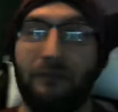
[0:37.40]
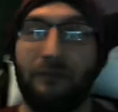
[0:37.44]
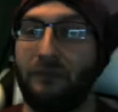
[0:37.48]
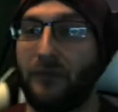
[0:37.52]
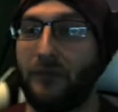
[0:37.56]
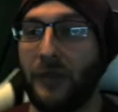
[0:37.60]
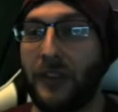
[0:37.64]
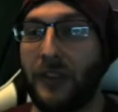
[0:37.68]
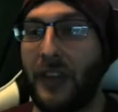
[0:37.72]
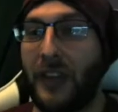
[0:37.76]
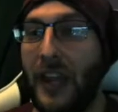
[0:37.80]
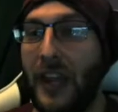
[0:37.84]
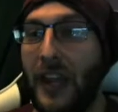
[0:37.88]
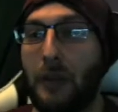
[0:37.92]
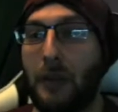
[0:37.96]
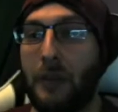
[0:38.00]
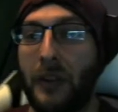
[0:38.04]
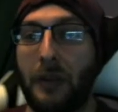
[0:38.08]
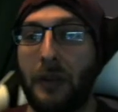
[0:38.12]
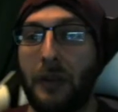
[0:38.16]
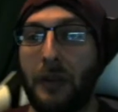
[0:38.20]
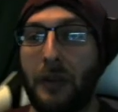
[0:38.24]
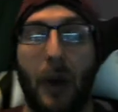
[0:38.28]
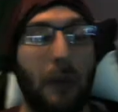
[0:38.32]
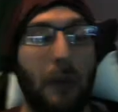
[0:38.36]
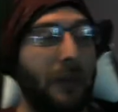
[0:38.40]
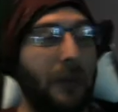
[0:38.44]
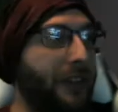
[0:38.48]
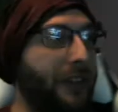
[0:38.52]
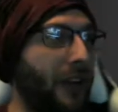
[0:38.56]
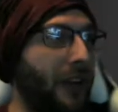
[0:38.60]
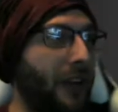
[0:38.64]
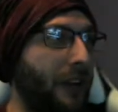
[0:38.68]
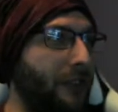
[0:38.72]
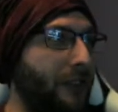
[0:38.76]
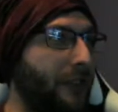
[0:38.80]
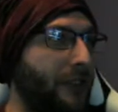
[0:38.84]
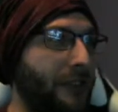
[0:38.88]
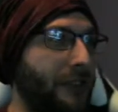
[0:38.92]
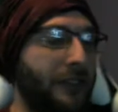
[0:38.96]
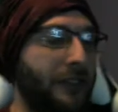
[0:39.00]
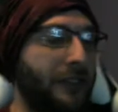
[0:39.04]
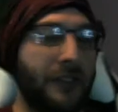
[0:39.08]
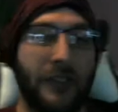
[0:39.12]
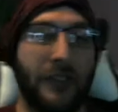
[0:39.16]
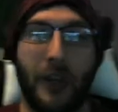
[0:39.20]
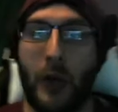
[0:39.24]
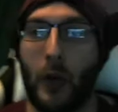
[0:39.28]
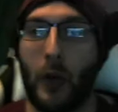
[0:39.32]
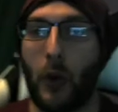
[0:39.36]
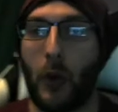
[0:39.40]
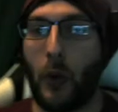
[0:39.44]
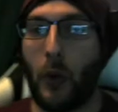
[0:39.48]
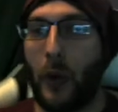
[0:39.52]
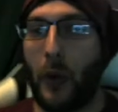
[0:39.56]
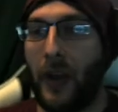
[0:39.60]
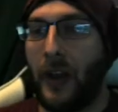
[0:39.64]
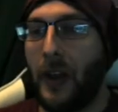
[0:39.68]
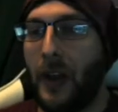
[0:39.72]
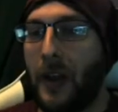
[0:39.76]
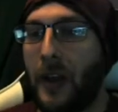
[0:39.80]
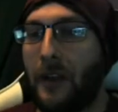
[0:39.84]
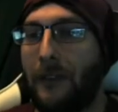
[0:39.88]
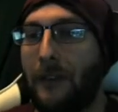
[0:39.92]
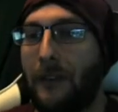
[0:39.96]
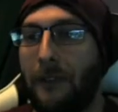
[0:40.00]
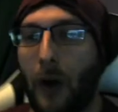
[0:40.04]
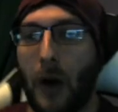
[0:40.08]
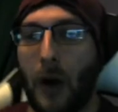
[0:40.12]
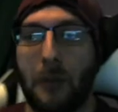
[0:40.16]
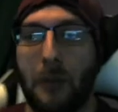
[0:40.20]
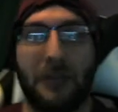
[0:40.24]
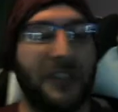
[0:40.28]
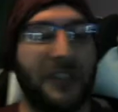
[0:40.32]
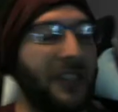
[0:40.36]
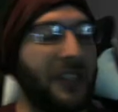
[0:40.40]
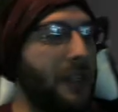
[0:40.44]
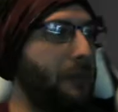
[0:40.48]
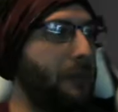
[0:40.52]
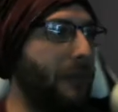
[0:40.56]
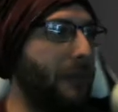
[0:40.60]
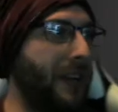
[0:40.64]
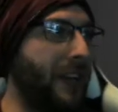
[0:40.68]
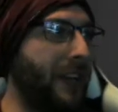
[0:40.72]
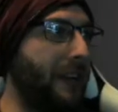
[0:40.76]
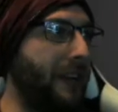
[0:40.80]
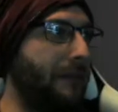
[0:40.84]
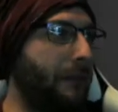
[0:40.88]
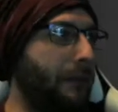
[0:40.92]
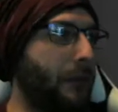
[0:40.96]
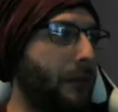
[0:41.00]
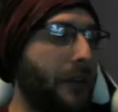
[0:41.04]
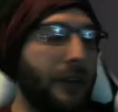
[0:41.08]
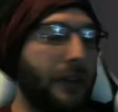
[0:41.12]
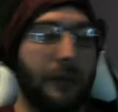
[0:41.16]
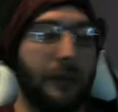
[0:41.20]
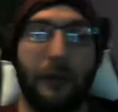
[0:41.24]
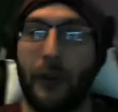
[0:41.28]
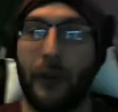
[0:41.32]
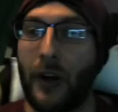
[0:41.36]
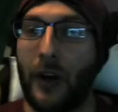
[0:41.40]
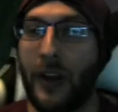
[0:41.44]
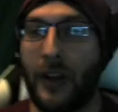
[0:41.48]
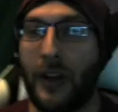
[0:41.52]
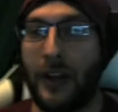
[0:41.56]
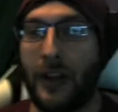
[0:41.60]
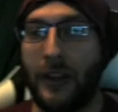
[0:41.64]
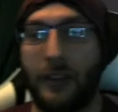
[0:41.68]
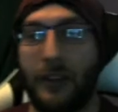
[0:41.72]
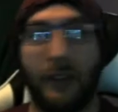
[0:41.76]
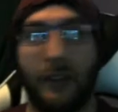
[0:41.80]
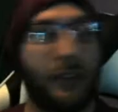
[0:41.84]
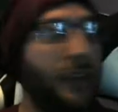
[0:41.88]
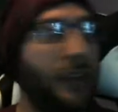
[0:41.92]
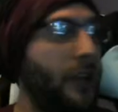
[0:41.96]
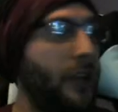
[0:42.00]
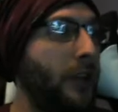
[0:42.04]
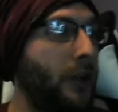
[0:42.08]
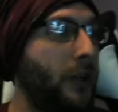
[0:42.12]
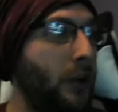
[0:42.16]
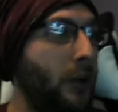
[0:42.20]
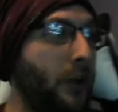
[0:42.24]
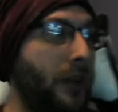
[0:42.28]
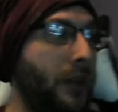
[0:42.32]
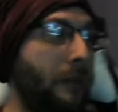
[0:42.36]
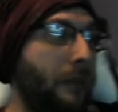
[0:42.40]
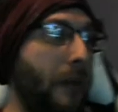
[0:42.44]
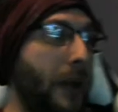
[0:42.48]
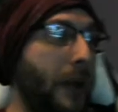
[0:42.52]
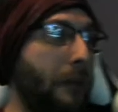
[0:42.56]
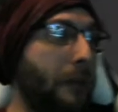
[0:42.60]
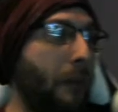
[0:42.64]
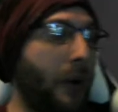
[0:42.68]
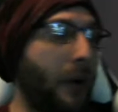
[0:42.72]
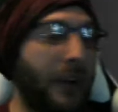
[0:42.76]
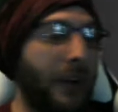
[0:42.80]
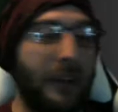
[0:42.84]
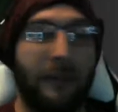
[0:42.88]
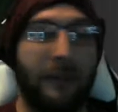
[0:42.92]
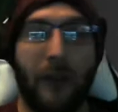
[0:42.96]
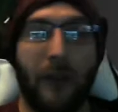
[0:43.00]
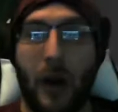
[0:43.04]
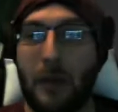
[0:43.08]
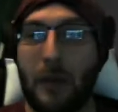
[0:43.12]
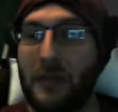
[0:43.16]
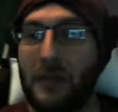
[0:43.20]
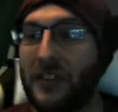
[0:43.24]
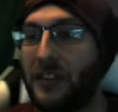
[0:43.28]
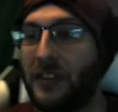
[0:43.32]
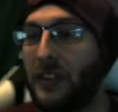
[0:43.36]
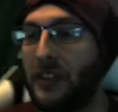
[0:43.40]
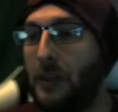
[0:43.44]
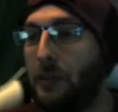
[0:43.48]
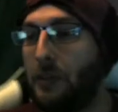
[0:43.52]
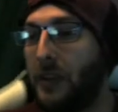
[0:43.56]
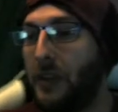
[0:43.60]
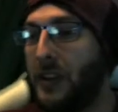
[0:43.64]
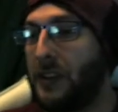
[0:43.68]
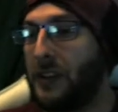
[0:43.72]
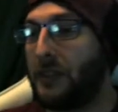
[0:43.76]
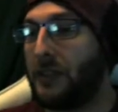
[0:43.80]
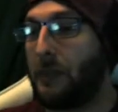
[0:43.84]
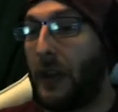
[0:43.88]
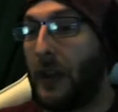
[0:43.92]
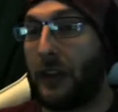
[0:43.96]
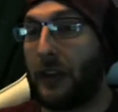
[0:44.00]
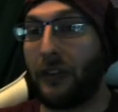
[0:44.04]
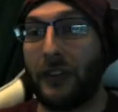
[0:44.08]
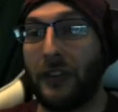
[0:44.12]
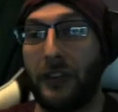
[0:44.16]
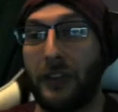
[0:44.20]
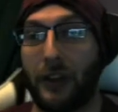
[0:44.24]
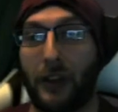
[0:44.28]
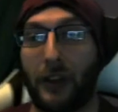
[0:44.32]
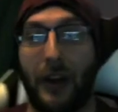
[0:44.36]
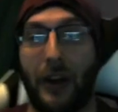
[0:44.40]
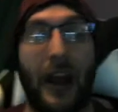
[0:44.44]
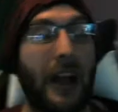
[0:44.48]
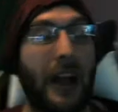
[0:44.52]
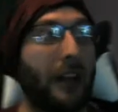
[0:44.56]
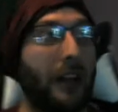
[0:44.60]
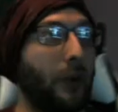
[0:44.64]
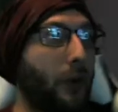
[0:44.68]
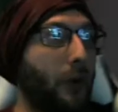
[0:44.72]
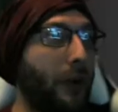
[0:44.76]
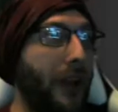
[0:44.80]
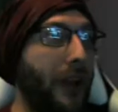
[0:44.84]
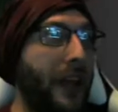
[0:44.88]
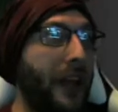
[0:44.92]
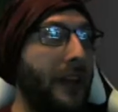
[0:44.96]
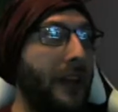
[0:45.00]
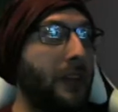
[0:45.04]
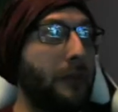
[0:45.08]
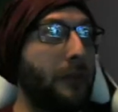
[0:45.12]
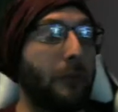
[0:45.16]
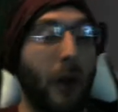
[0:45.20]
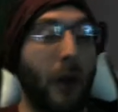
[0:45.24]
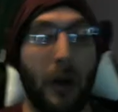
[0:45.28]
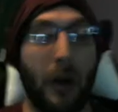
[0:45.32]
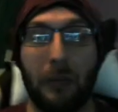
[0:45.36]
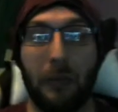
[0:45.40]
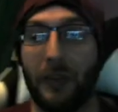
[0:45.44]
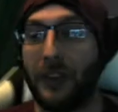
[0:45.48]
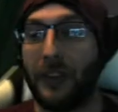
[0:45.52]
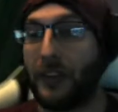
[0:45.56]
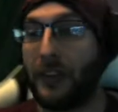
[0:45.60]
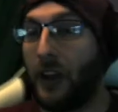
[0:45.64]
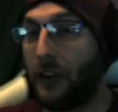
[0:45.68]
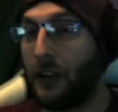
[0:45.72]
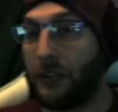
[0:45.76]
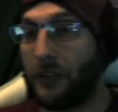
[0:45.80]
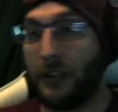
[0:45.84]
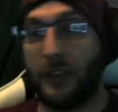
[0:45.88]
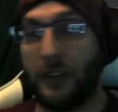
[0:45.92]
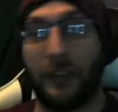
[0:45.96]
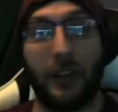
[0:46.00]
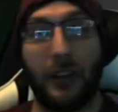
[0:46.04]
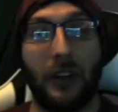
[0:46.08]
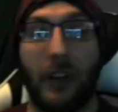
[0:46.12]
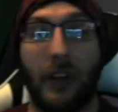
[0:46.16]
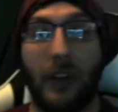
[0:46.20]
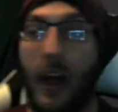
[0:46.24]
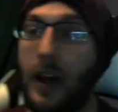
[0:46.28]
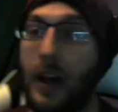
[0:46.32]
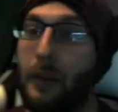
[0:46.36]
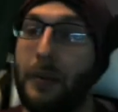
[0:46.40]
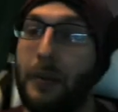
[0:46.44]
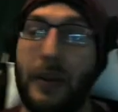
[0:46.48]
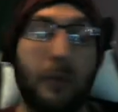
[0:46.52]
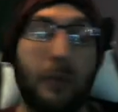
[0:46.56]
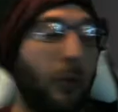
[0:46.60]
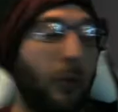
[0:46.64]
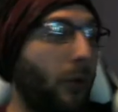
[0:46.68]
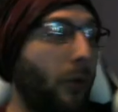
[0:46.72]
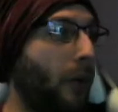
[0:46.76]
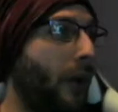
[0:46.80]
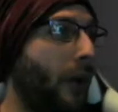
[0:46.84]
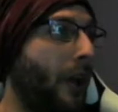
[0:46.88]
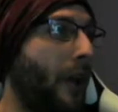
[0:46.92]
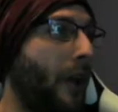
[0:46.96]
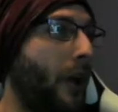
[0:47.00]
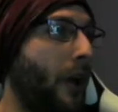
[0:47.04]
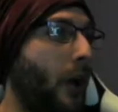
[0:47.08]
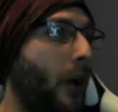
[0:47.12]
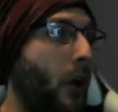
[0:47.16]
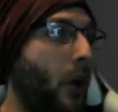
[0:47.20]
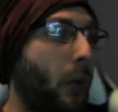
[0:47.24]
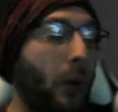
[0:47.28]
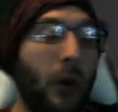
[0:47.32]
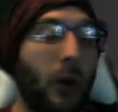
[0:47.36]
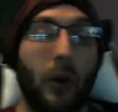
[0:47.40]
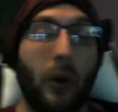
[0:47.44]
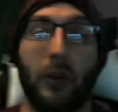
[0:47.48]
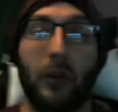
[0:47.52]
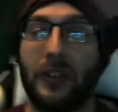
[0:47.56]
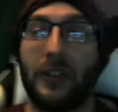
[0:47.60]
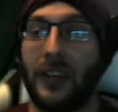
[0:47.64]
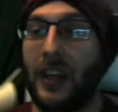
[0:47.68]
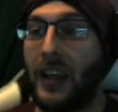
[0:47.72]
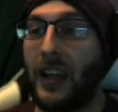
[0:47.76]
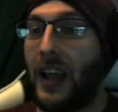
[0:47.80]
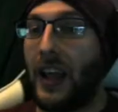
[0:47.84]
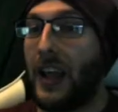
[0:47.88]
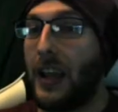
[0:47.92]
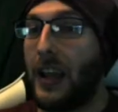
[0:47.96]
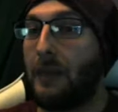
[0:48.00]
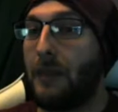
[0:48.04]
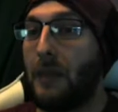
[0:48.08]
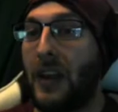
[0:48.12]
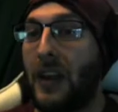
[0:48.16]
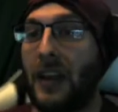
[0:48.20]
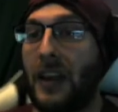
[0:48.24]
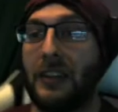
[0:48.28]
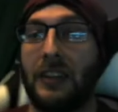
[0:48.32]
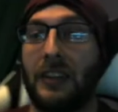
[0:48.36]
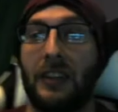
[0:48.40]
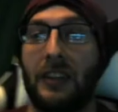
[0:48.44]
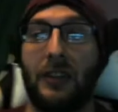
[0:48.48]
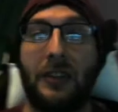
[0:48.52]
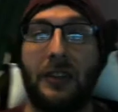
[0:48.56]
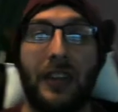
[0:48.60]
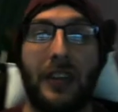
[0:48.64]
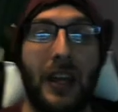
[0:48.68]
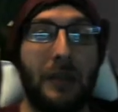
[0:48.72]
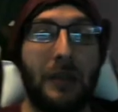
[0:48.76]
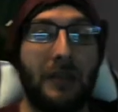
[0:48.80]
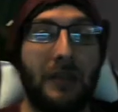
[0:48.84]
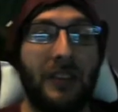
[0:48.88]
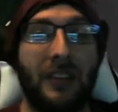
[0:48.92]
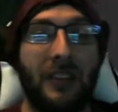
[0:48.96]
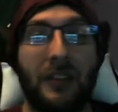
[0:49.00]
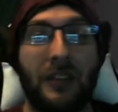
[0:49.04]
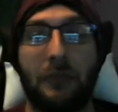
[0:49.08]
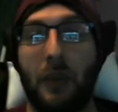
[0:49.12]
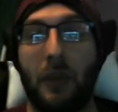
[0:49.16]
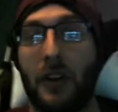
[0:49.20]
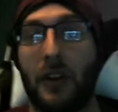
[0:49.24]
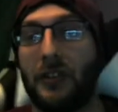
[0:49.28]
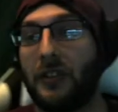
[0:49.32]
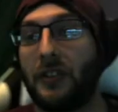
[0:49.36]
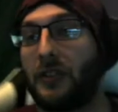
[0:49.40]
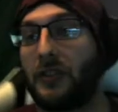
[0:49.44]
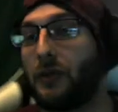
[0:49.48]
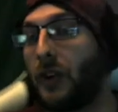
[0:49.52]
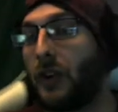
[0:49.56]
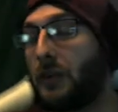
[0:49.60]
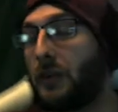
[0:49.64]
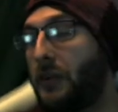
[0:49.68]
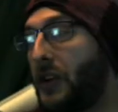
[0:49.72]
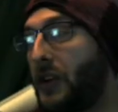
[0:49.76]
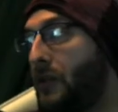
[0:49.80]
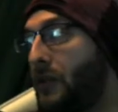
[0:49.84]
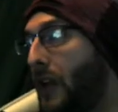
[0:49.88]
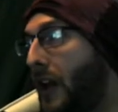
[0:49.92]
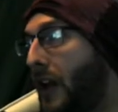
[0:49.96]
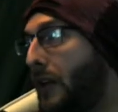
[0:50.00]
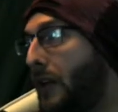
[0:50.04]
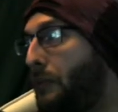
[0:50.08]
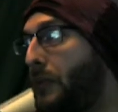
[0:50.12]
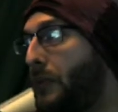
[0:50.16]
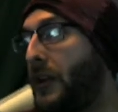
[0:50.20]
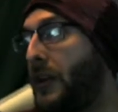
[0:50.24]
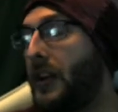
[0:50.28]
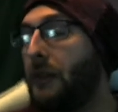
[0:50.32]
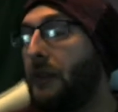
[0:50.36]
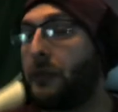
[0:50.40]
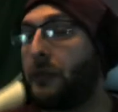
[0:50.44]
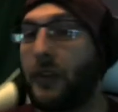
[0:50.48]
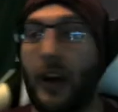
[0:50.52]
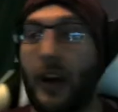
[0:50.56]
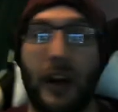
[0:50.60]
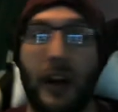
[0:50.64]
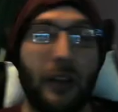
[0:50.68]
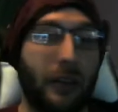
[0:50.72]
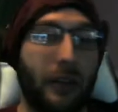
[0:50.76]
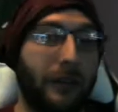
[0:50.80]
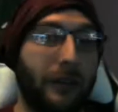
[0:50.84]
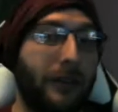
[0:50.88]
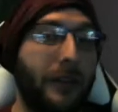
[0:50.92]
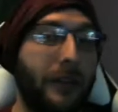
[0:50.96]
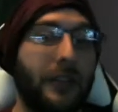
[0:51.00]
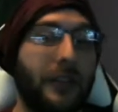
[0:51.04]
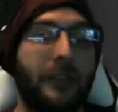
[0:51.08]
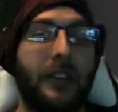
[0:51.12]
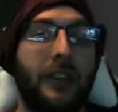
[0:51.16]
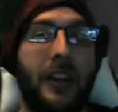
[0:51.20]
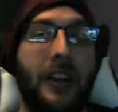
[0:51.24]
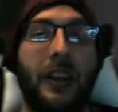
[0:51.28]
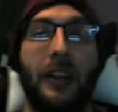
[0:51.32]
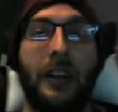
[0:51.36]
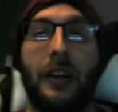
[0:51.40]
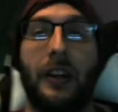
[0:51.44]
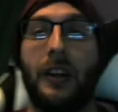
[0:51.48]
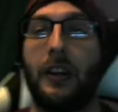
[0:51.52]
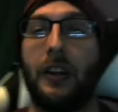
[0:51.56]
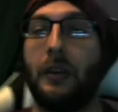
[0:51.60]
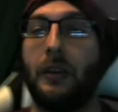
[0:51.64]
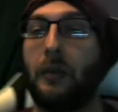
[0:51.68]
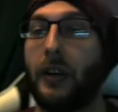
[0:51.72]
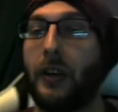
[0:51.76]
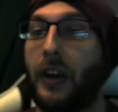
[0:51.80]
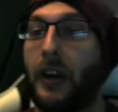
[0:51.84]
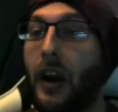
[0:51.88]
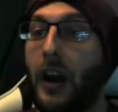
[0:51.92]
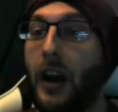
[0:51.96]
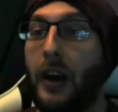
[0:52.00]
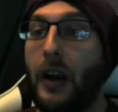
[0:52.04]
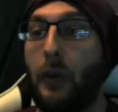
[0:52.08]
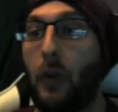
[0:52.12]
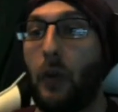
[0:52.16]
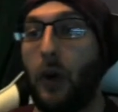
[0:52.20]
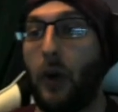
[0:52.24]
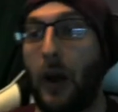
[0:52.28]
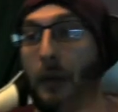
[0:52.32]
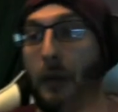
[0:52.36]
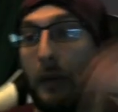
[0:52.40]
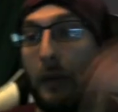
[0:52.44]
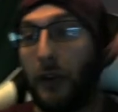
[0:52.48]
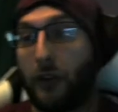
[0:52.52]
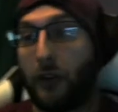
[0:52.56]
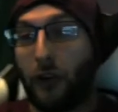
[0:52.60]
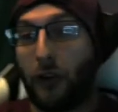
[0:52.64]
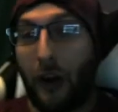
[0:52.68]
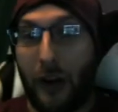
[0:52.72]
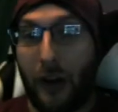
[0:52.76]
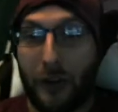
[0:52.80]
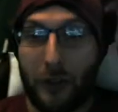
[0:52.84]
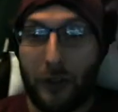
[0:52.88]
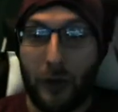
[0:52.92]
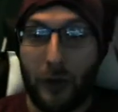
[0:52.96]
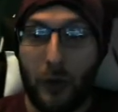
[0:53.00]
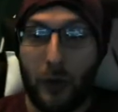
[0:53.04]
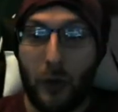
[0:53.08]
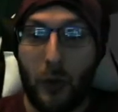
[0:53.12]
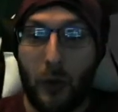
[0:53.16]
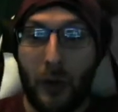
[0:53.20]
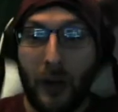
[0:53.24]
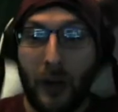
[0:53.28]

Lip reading: take them into public dungeons, farm CP for your friends. You can make money farming CP, especially in Craglorn and in public dungeons. A lot of people will say, hey man, can you take me to this dungeon, run me around a bit, I'm trying to look for this gear. You're like, alright, well, I'm going to charge you,